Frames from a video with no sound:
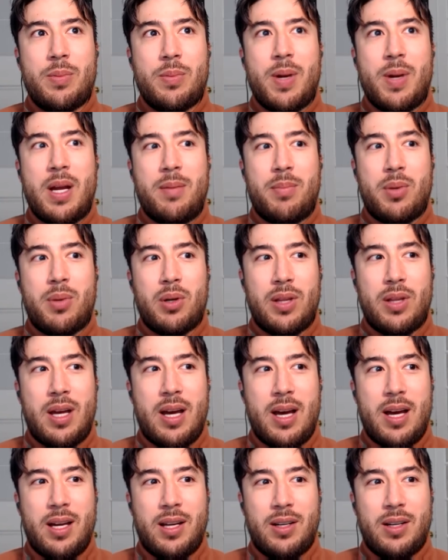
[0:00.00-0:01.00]
paper
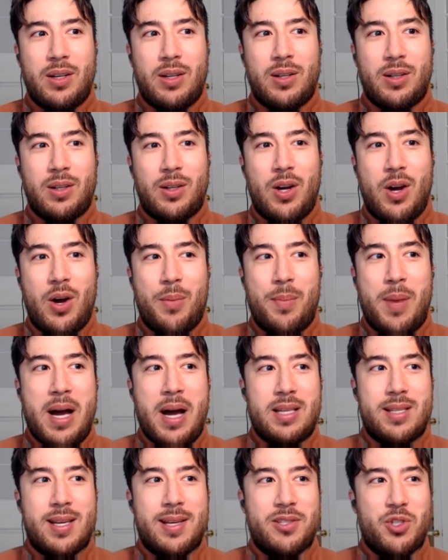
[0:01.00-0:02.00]
that caught my
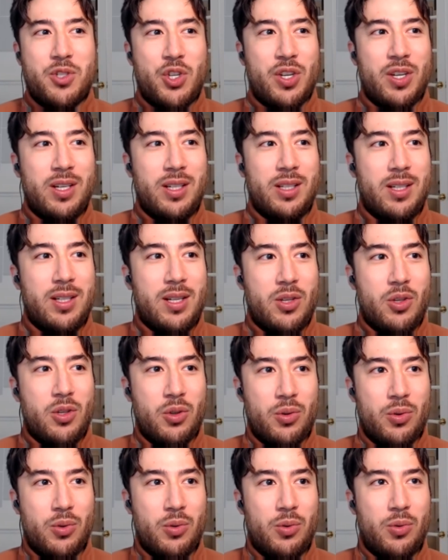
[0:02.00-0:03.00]
attention,
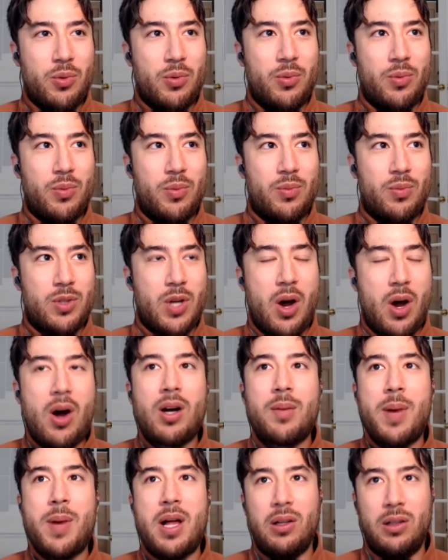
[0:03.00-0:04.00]
you
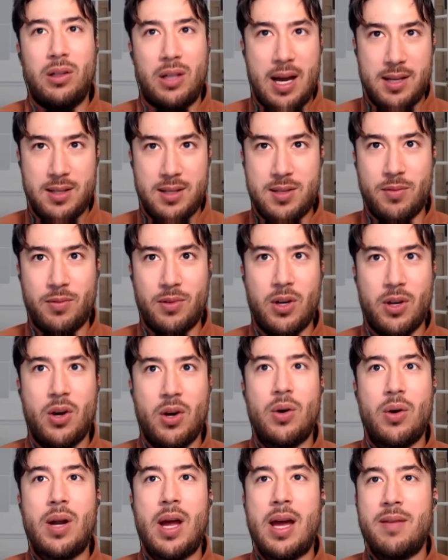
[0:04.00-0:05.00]
talk about lines of
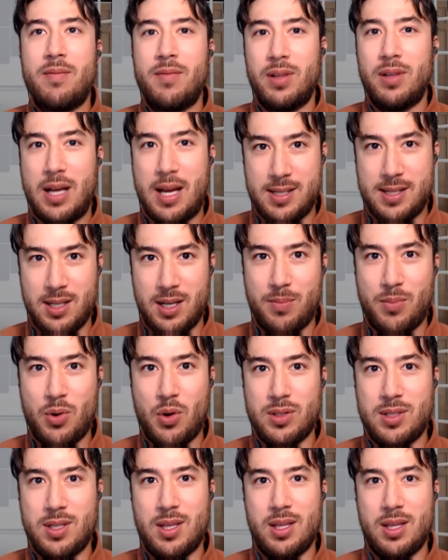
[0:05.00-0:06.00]
code and velocity
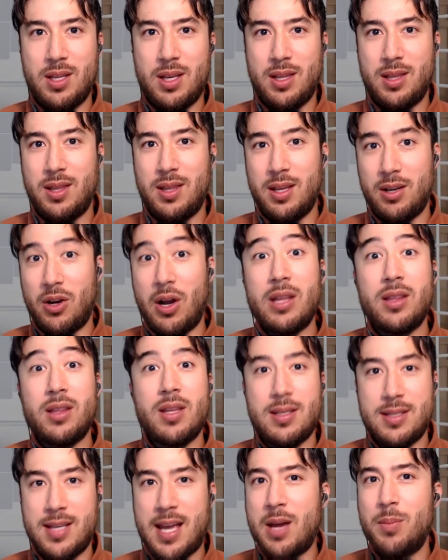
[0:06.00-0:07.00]
points that they're in the
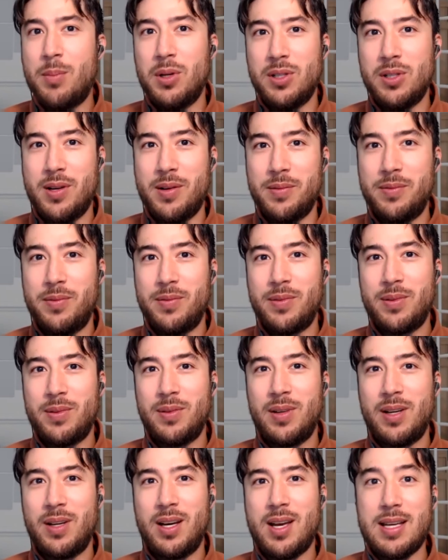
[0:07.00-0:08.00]
table of
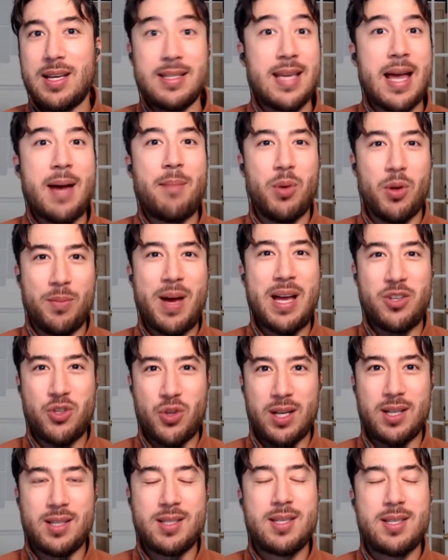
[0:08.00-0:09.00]
example
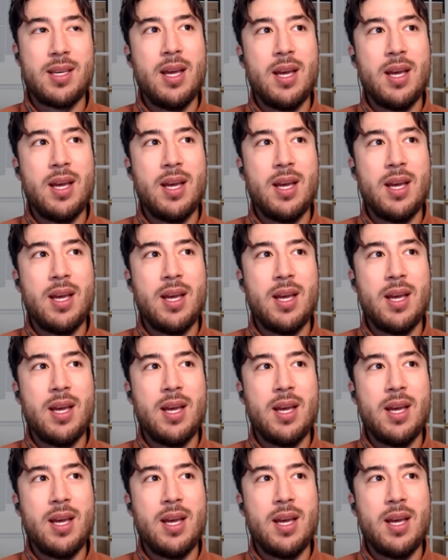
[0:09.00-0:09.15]
metrics.